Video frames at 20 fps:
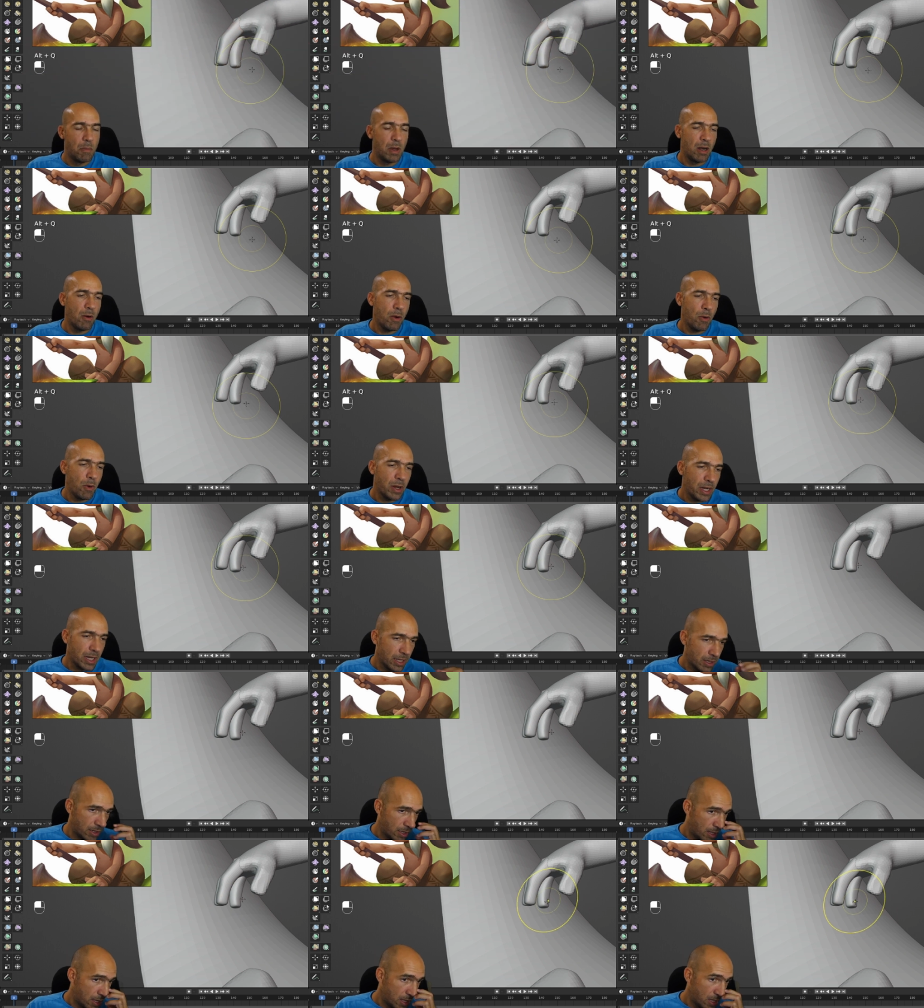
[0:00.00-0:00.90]
By the way, we
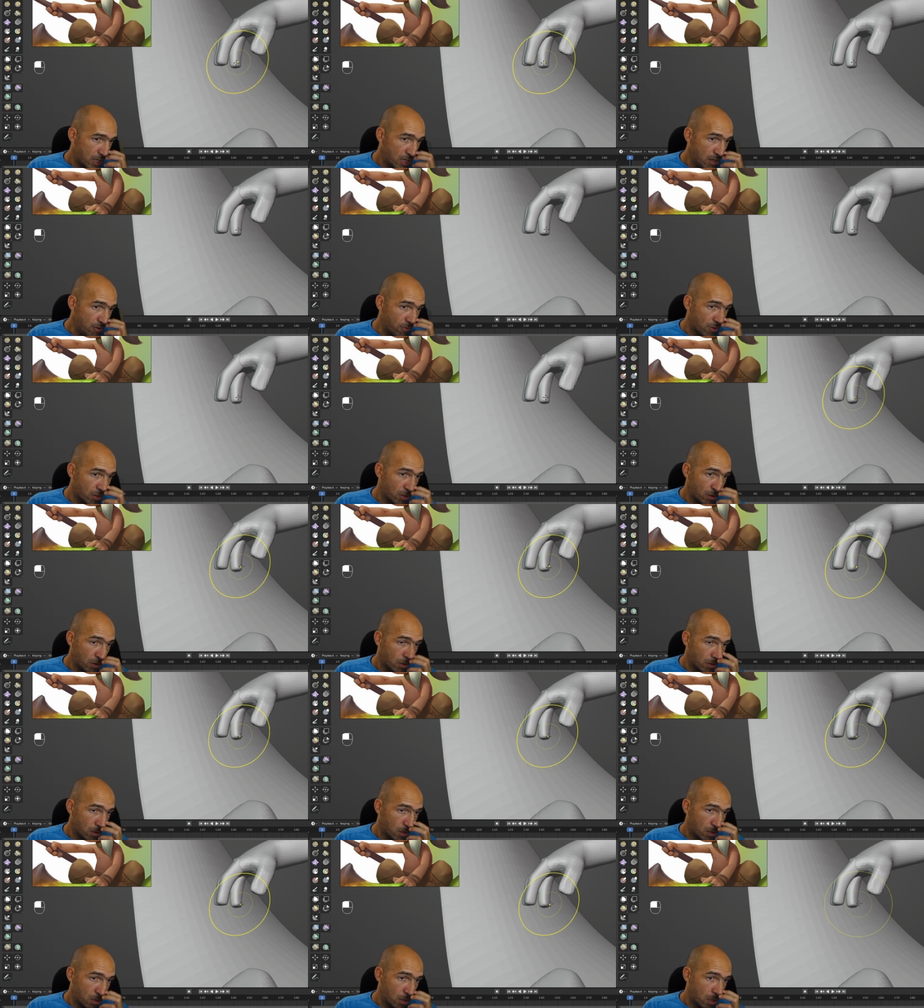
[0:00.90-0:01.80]
can even
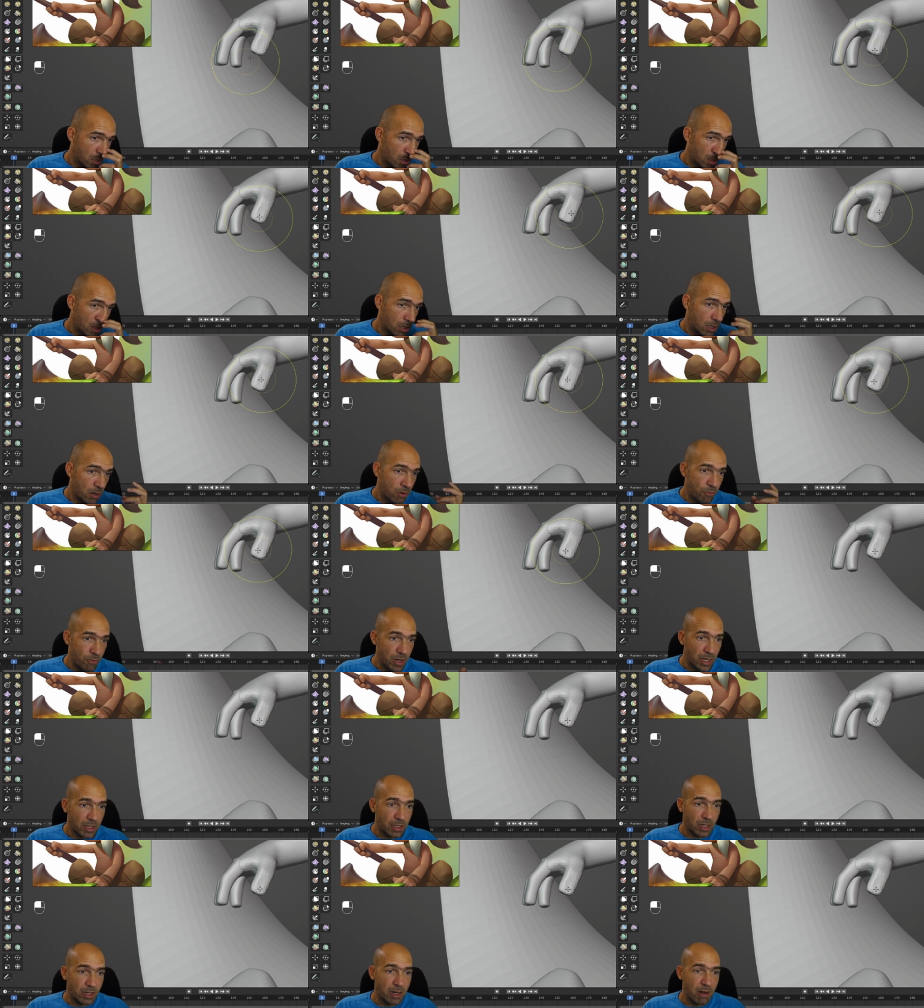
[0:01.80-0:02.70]

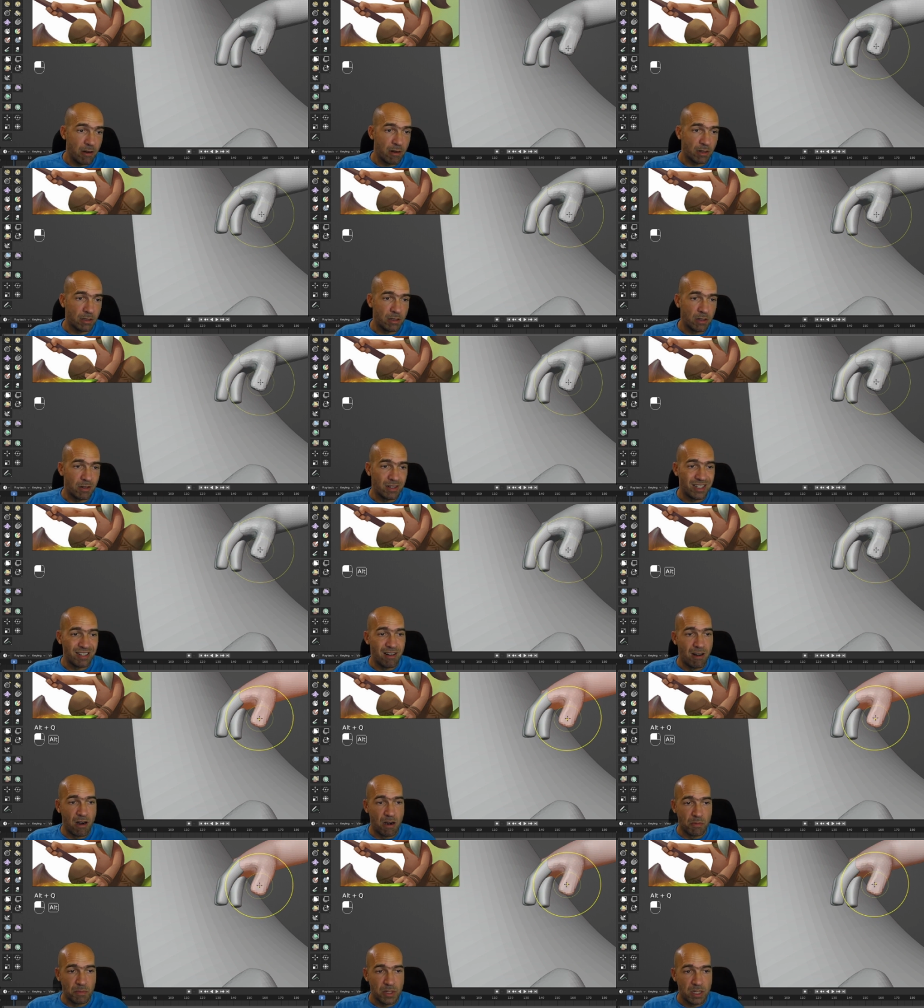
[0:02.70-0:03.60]
rig the characters'
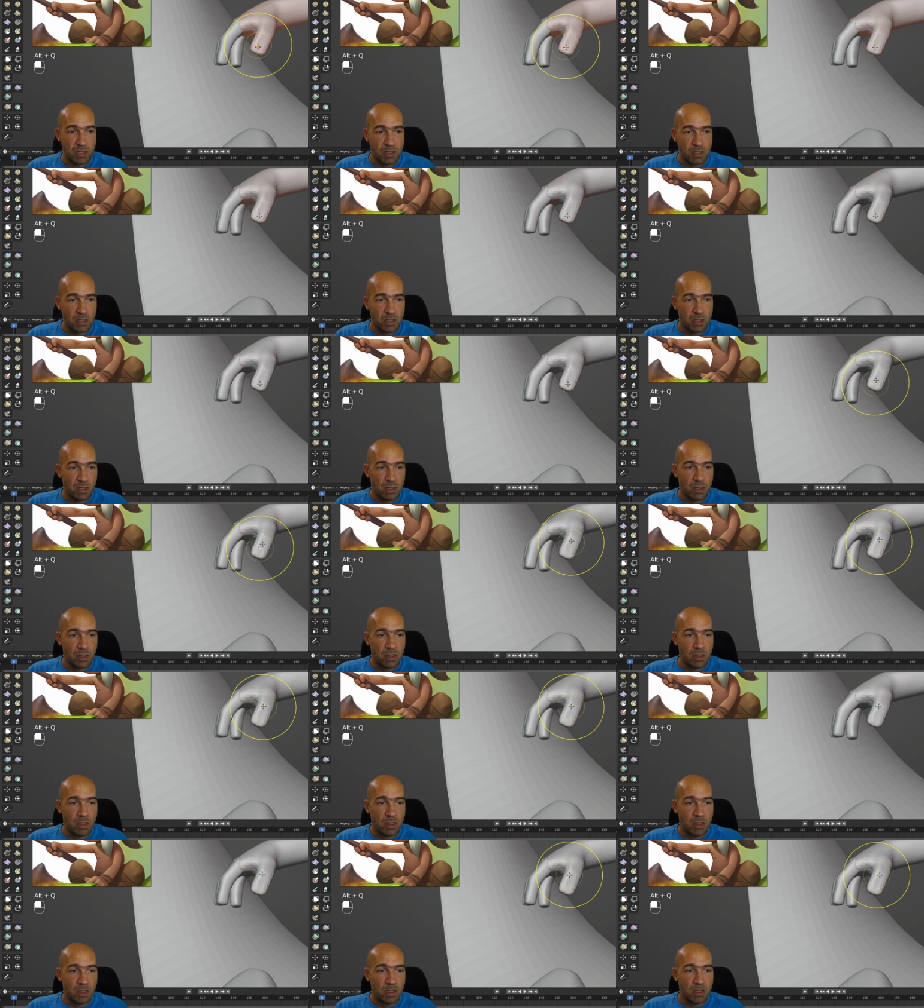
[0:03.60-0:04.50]
arms
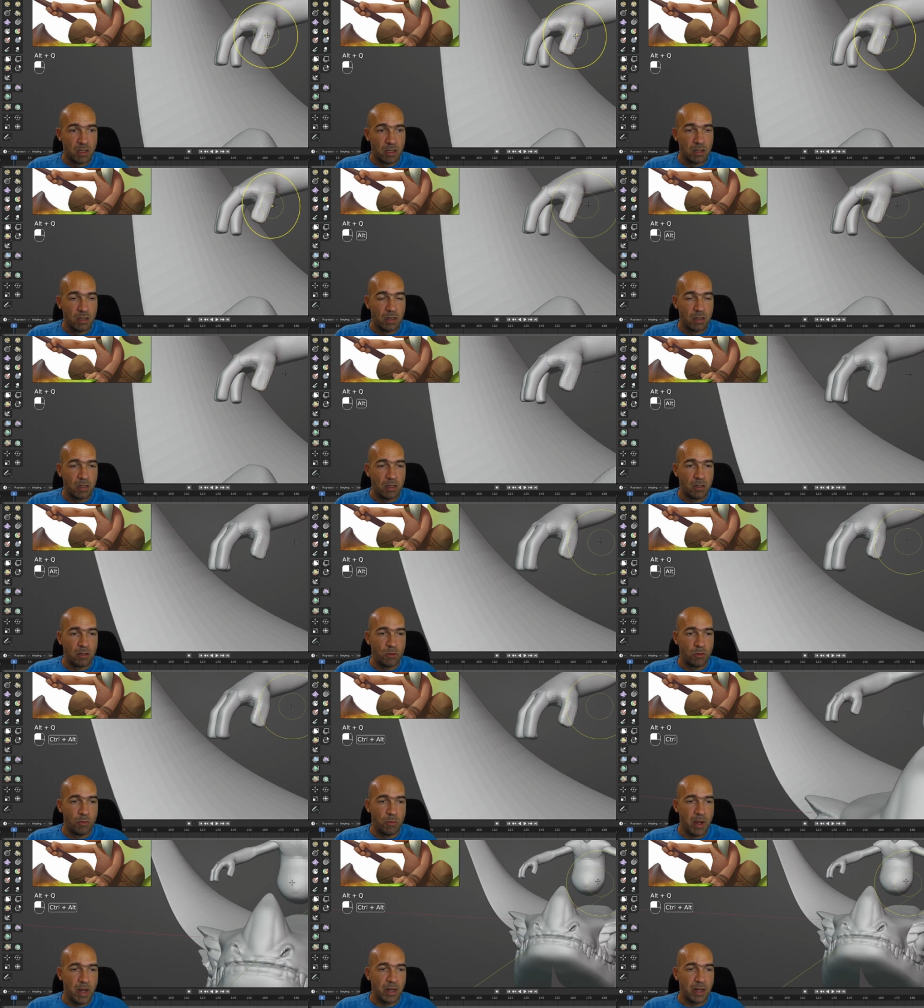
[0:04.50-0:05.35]
to